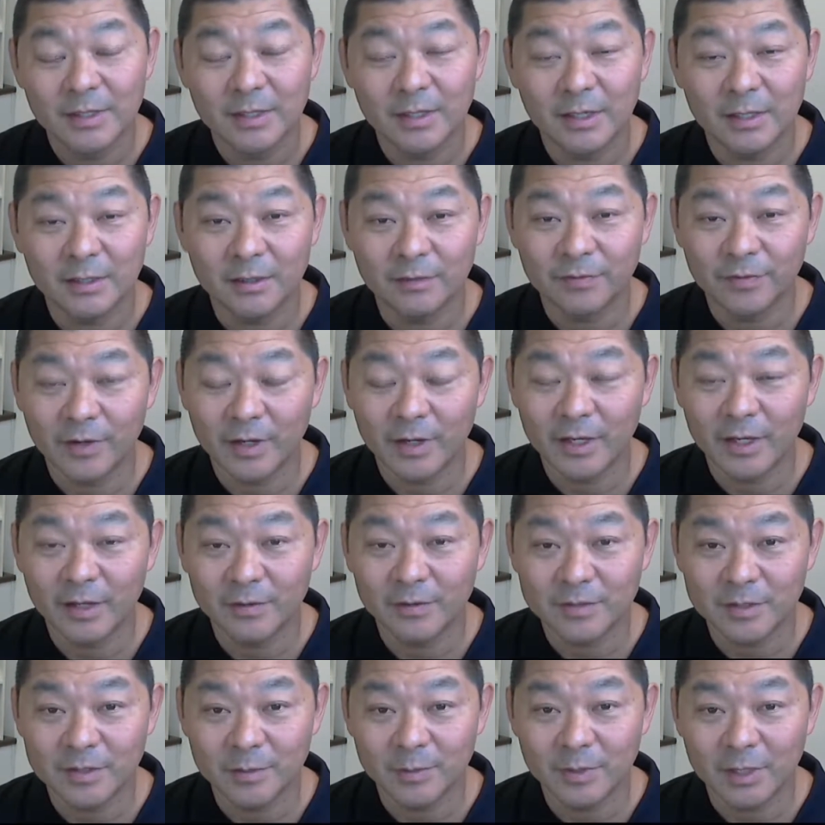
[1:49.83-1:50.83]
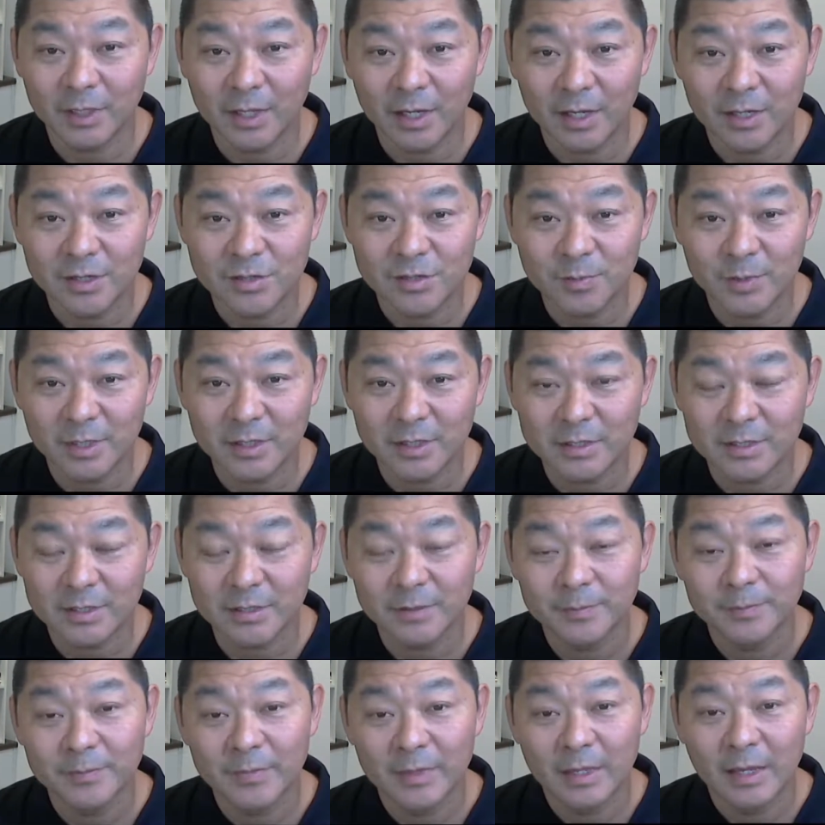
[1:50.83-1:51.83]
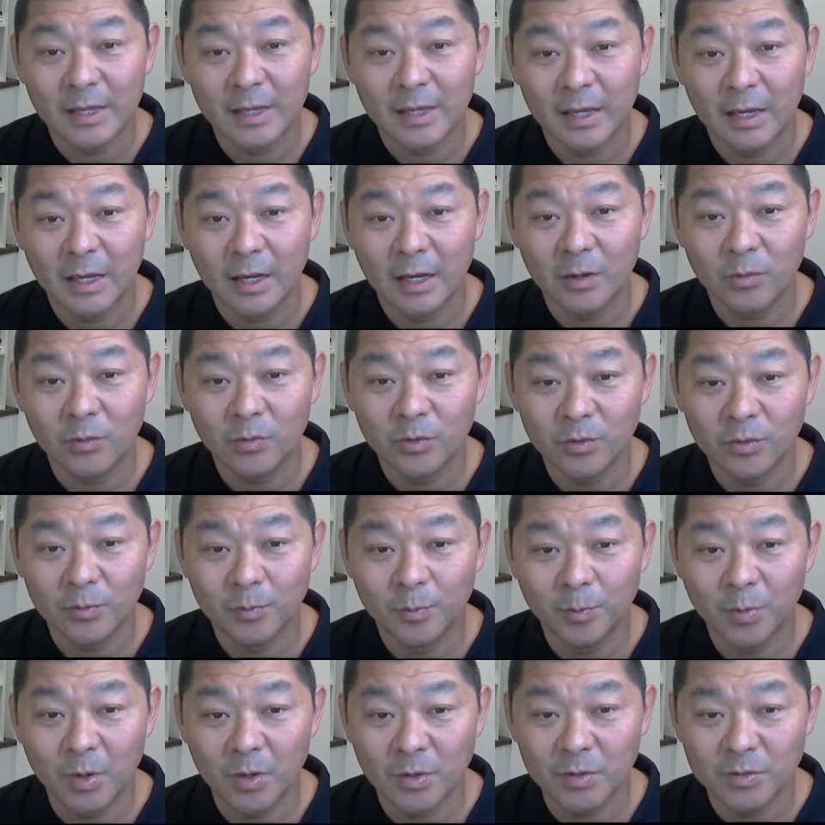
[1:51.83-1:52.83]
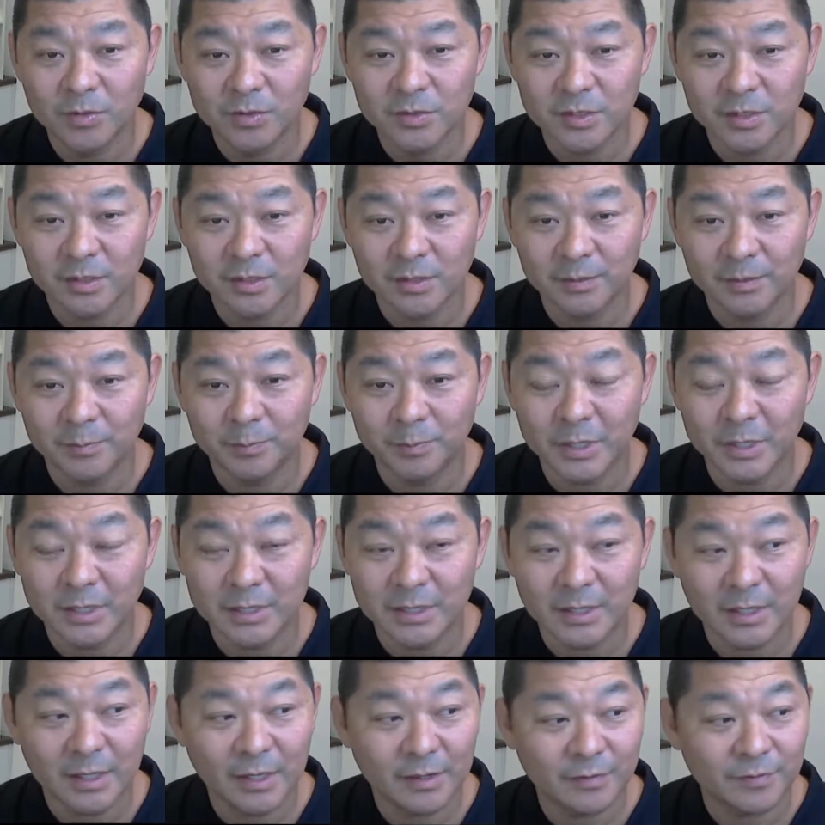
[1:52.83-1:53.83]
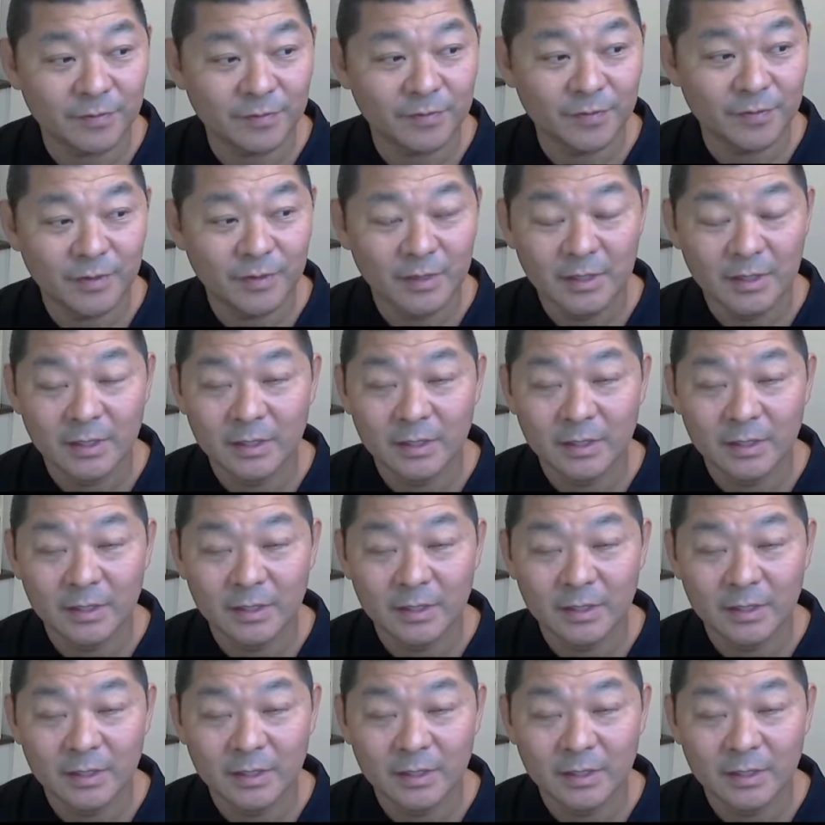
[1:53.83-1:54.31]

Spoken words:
And if I have some engagement, I will post the PDF